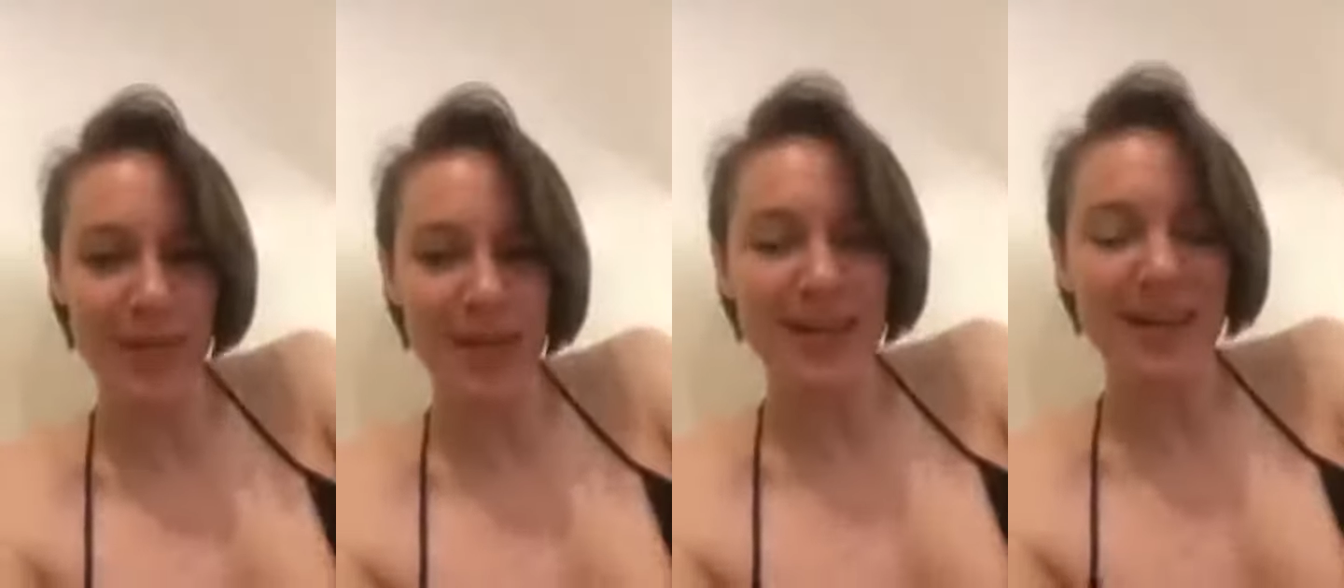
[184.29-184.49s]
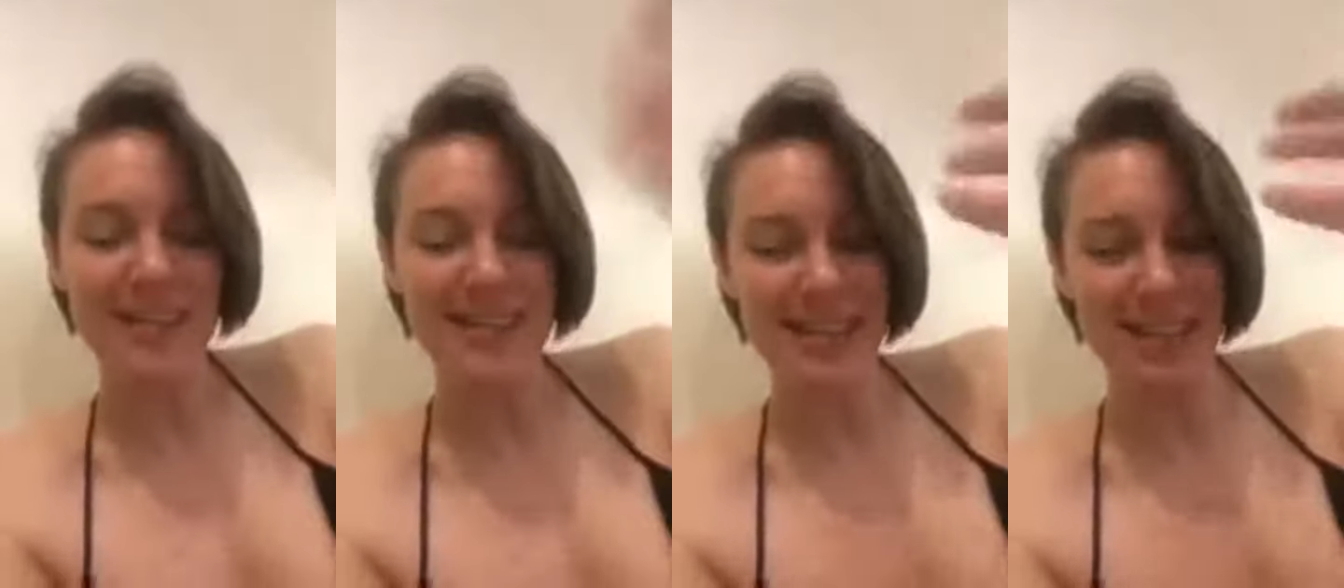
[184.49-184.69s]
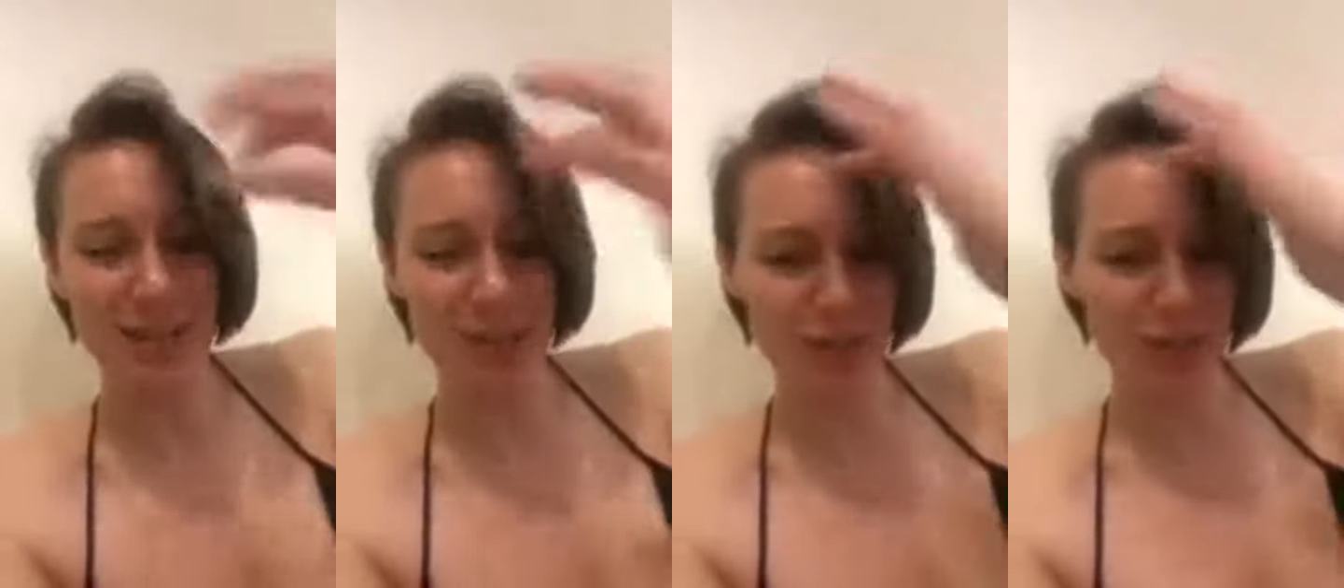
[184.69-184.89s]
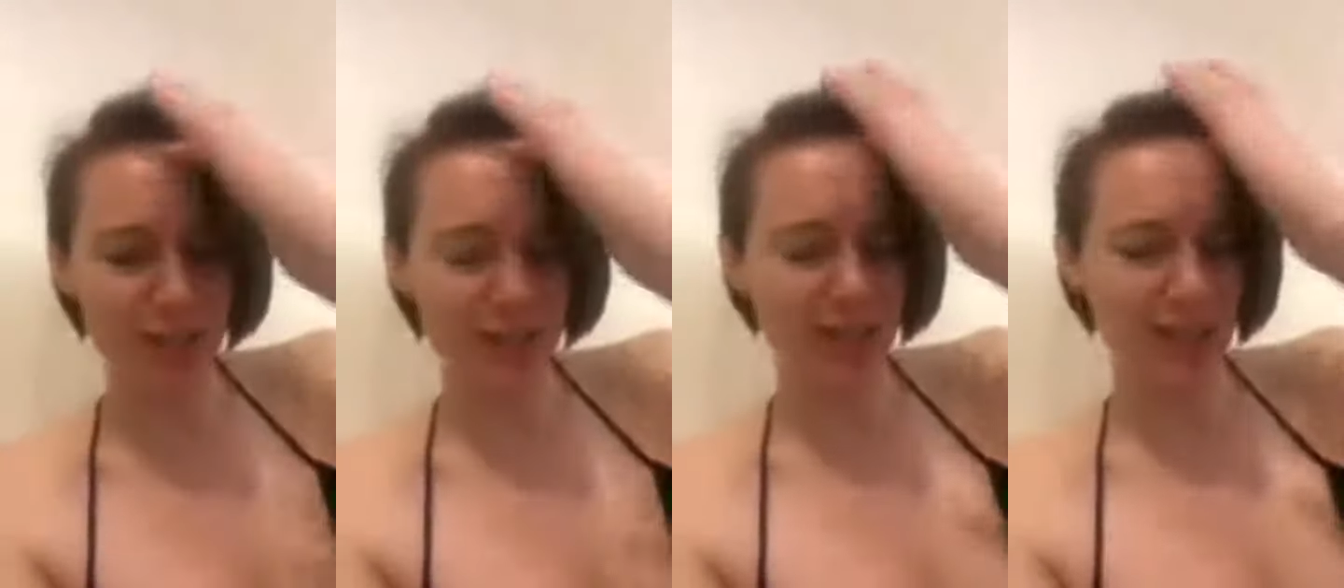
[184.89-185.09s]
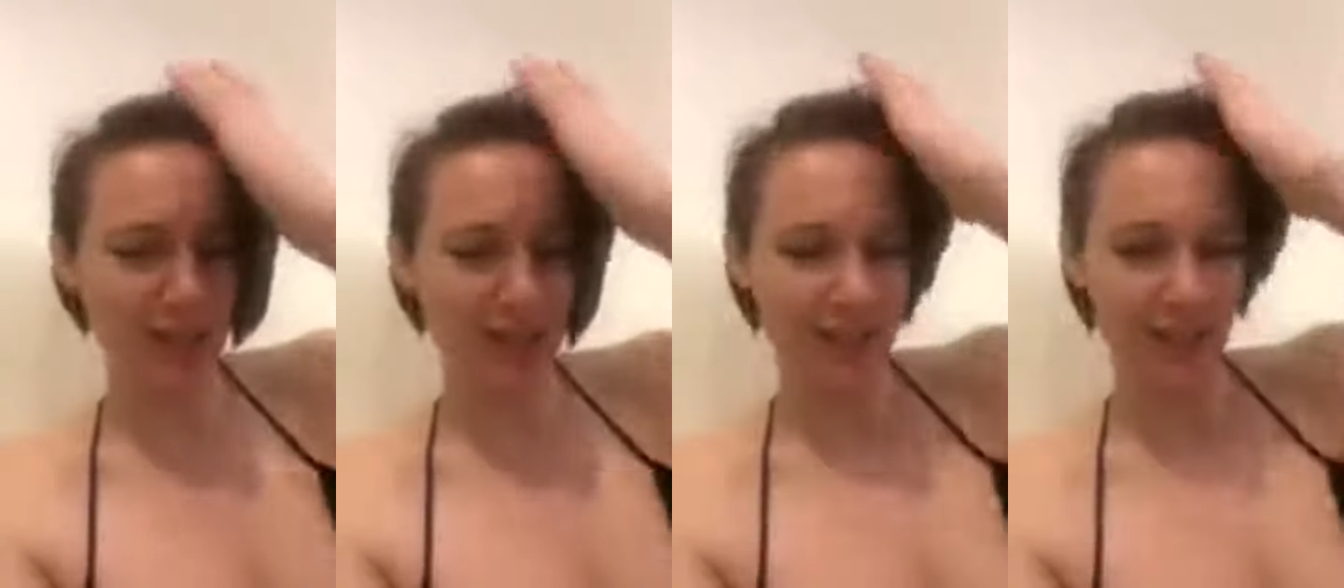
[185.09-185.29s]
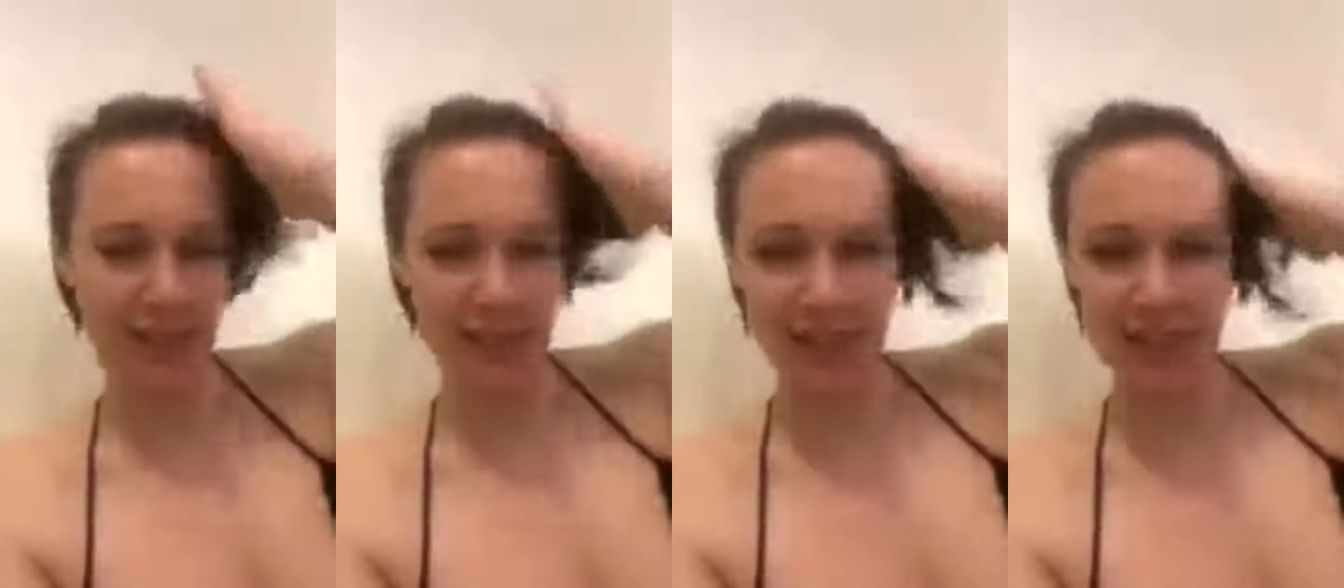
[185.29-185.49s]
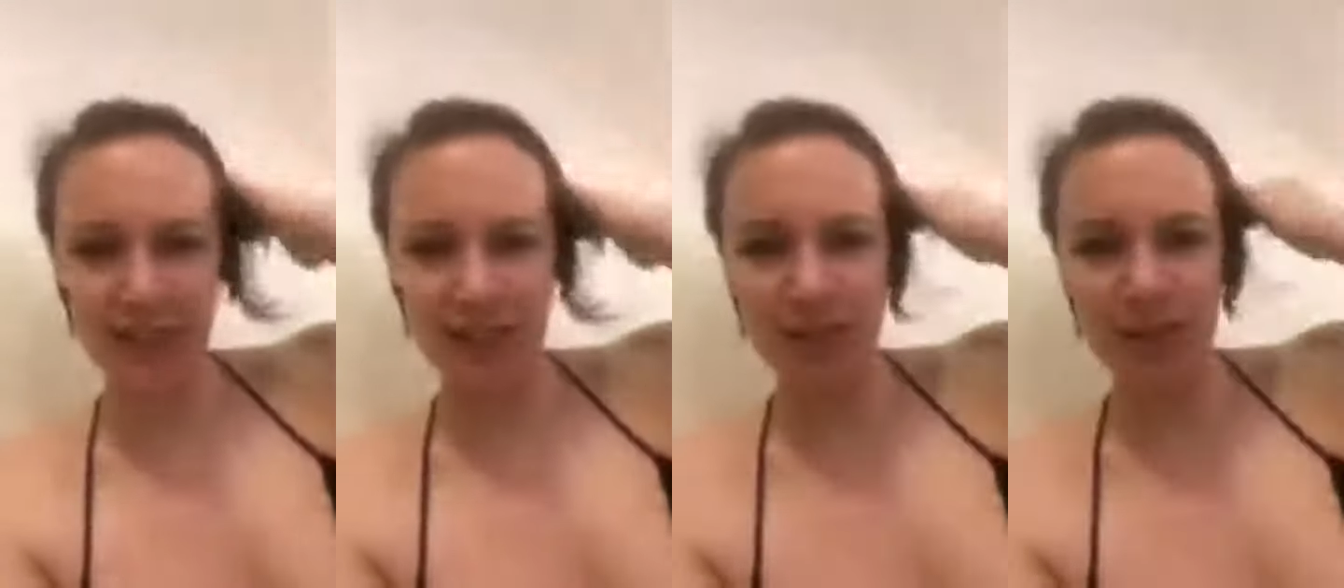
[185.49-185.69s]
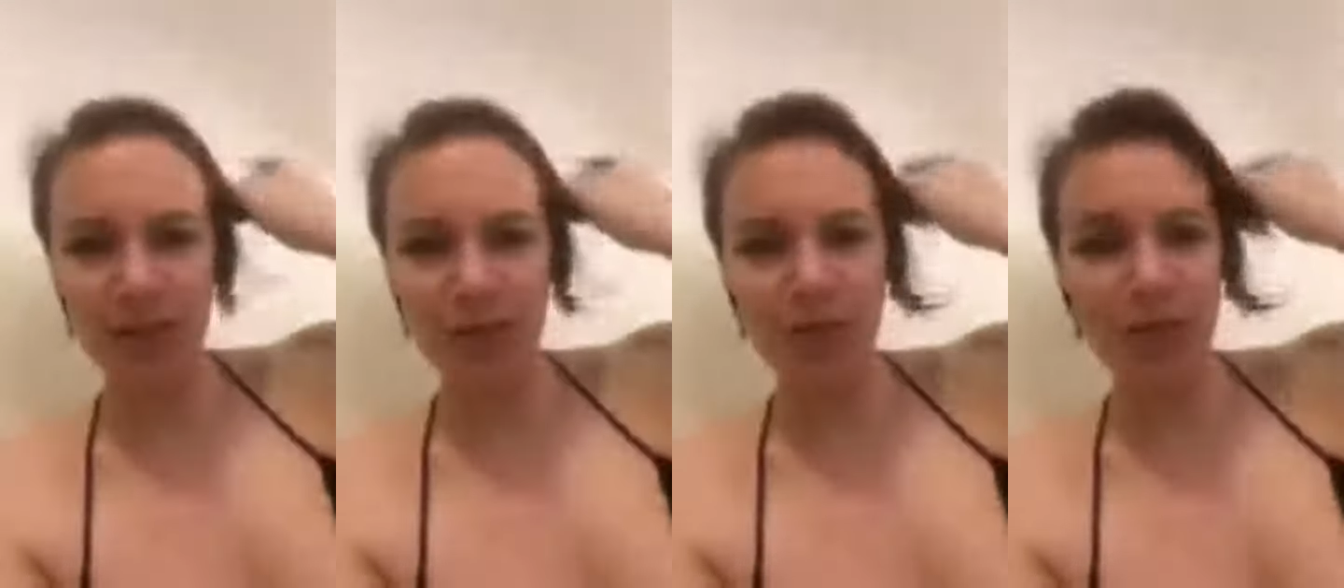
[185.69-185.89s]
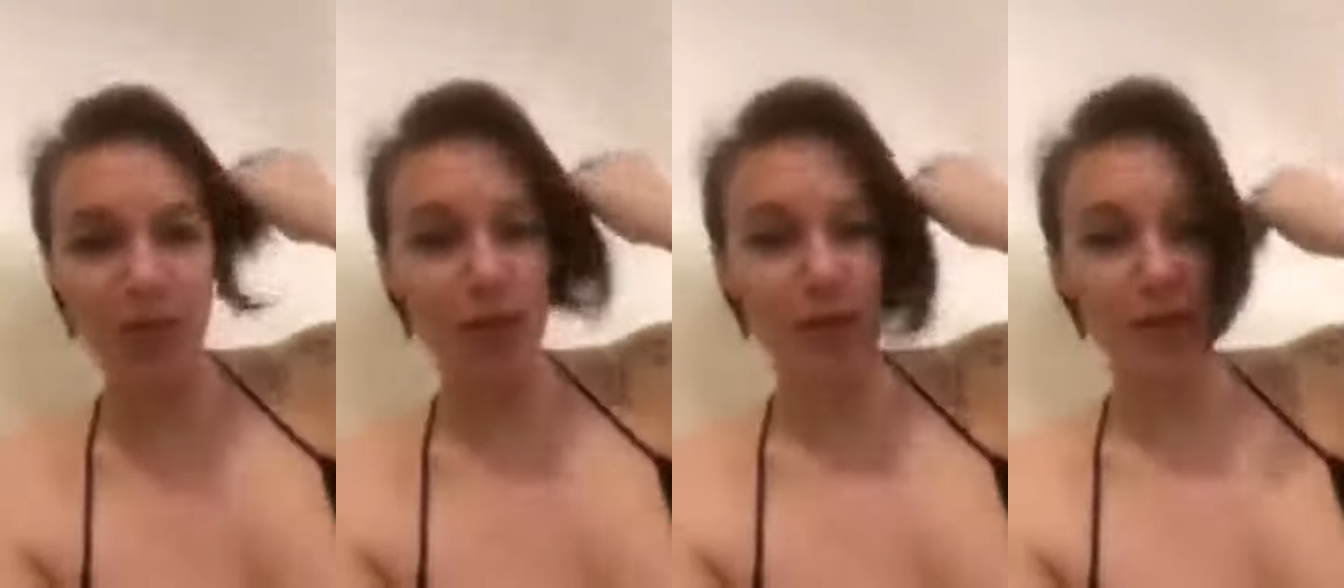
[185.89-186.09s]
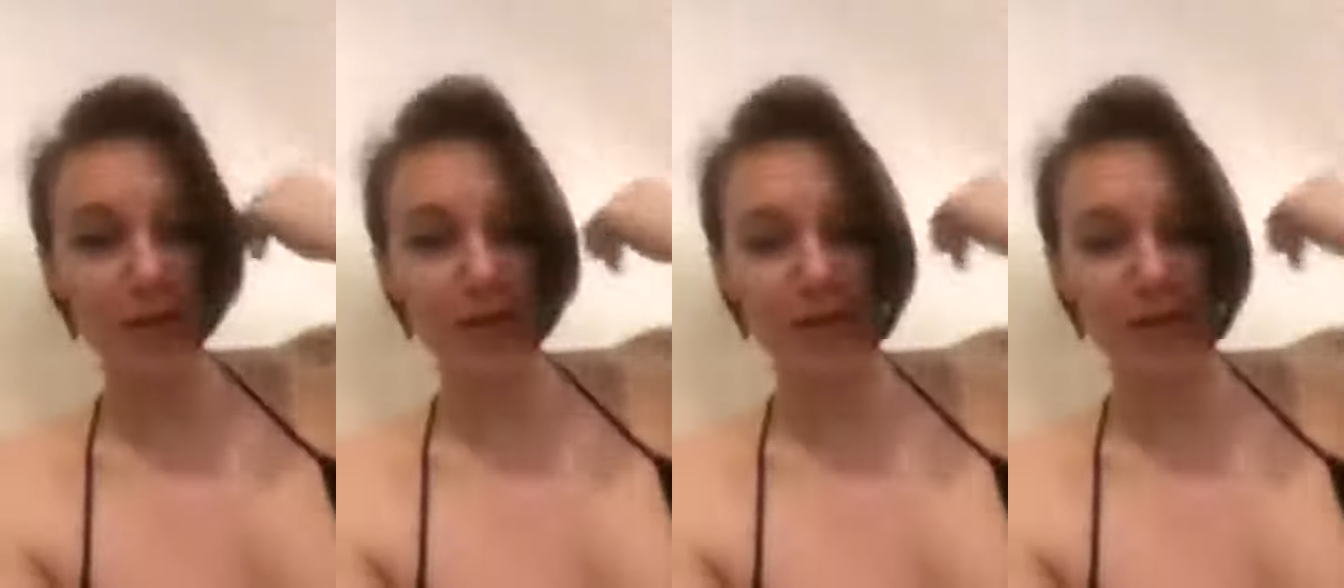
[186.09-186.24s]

It's actually like it was darker.